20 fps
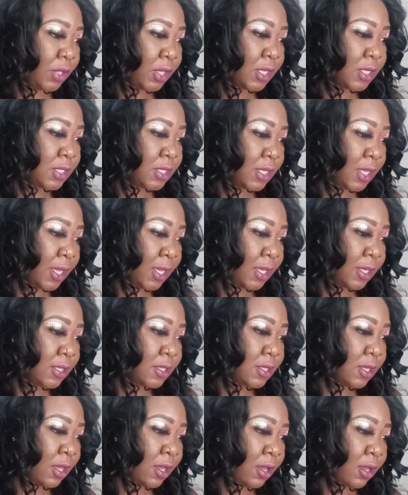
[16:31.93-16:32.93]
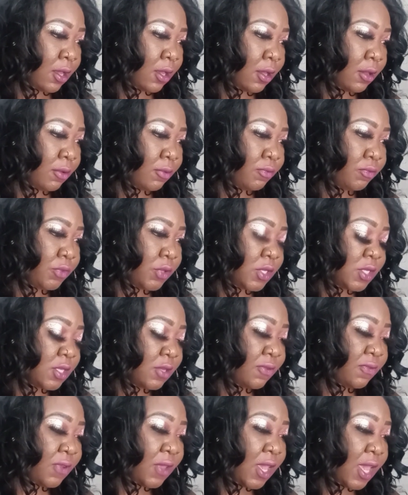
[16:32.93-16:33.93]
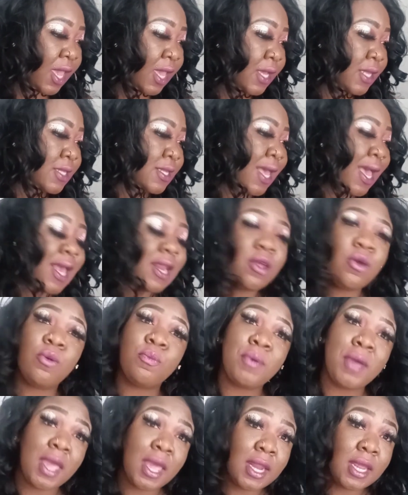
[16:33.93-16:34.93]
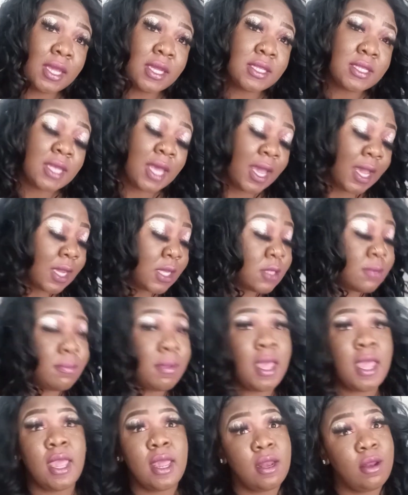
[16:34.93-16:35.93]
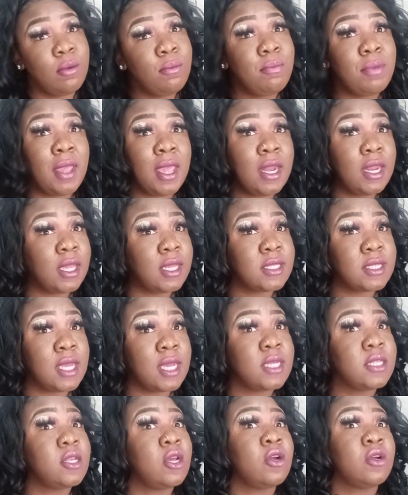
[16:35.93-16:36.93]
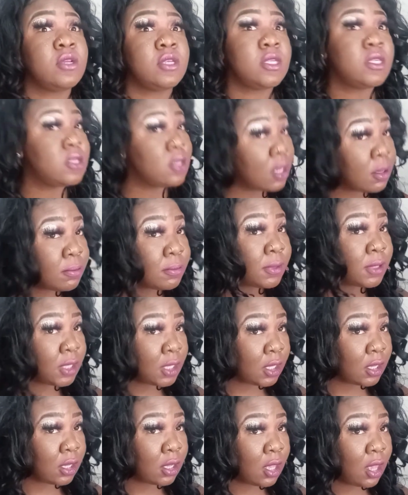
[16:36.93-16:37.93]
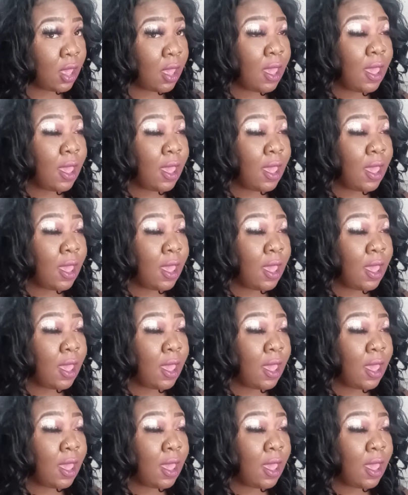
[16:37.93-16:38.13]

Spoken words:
It says severe anxiety or panic attacks. Man, them panic attacks are something.